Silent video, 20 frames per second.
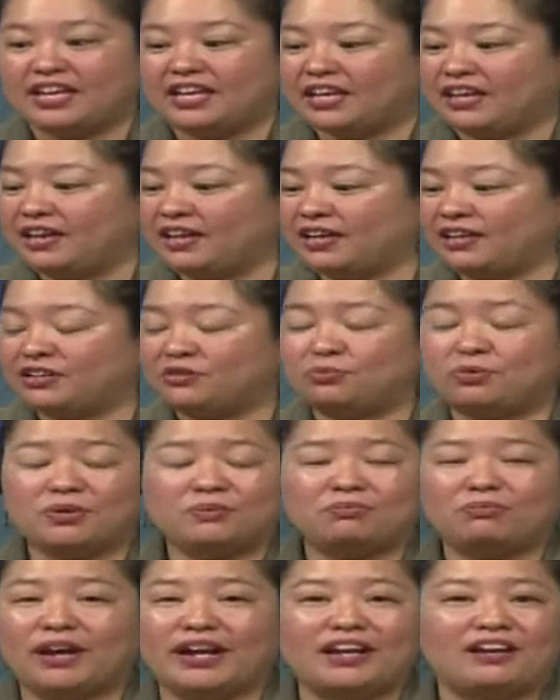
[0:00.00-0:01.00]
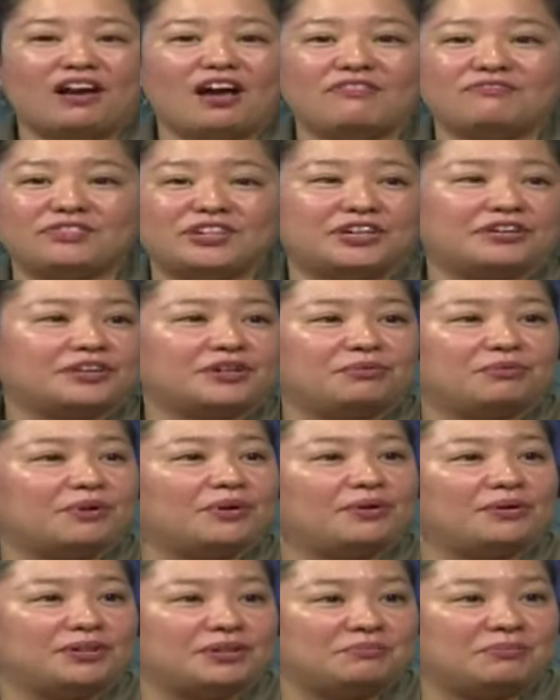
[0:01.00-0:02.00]
And we're right off Dairy
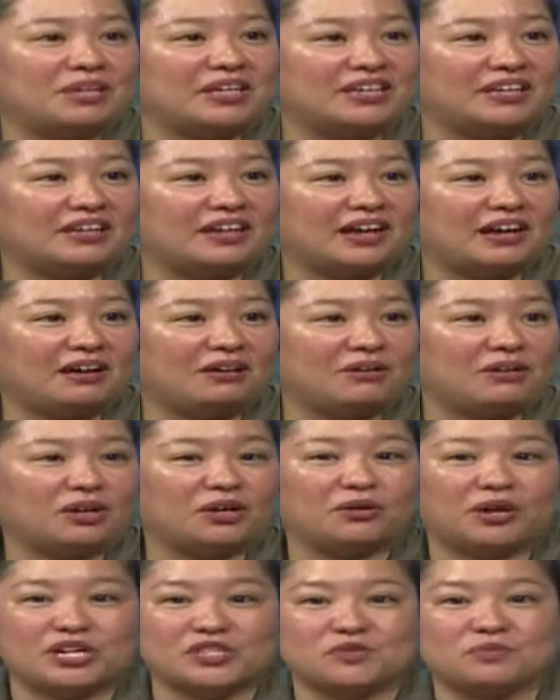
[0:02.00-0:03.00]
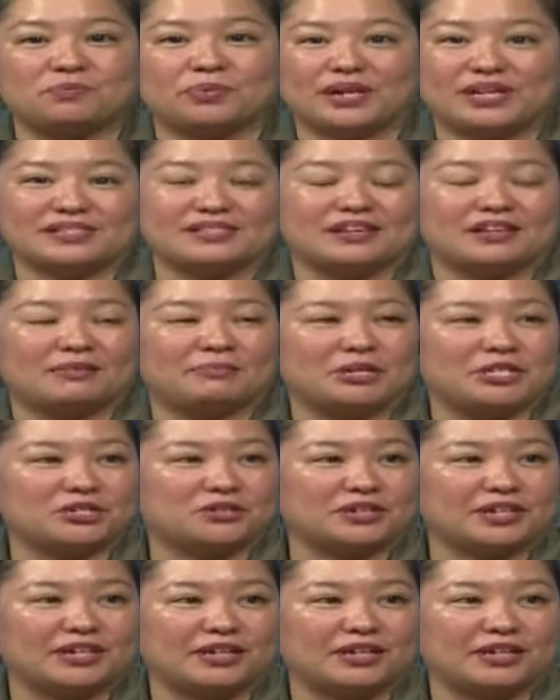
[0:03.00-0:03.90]
Road in Mangilao, across from Price Elementary.